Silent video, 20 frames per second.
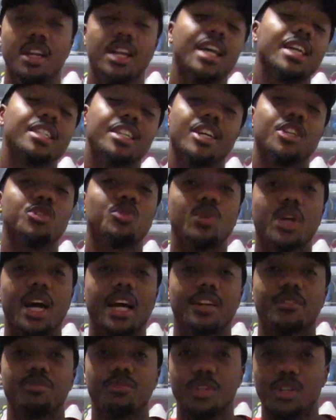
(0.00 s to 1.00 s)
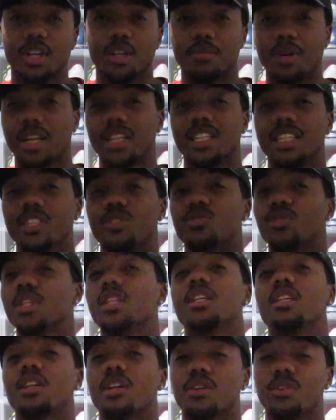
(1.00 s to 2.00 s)
That's how you gotta feel about these
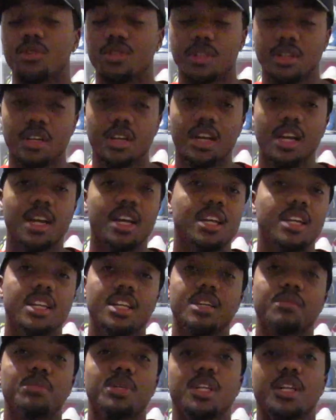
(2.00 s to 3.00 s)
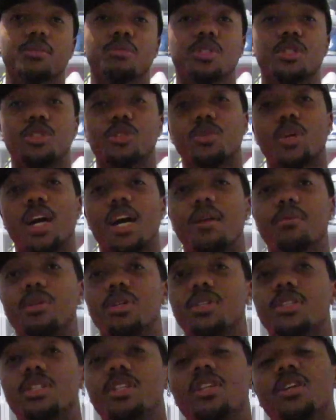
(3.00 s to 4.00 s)
videos. Give me them
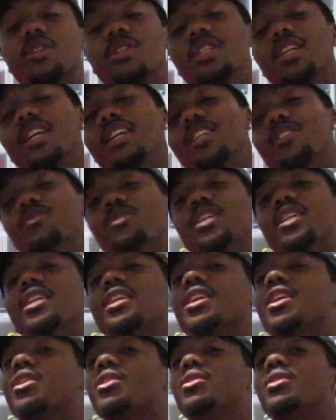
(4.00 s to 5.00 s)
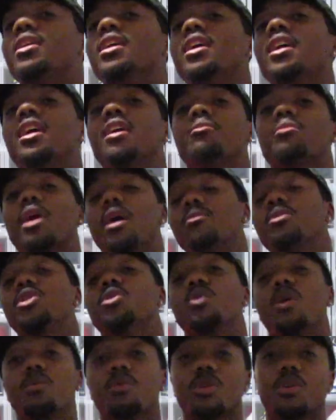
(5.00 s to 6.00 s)
subscribers. You know, share this video. Promise
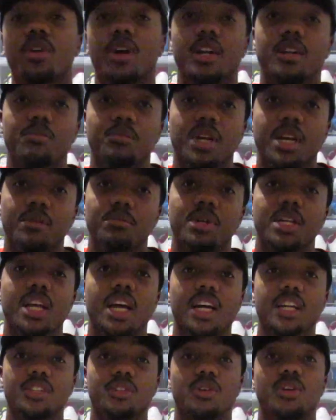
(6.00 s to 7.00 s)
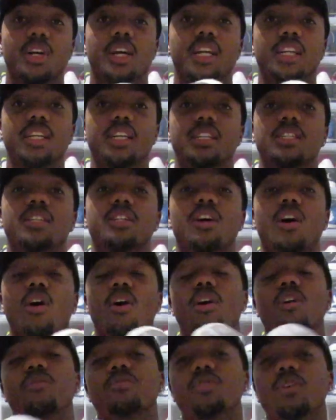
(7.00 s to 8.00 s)
you won't regret it, man. But yeah, let's go ahead and get to the
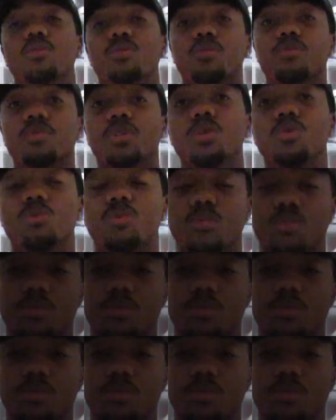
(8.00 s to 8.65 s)
on foot review.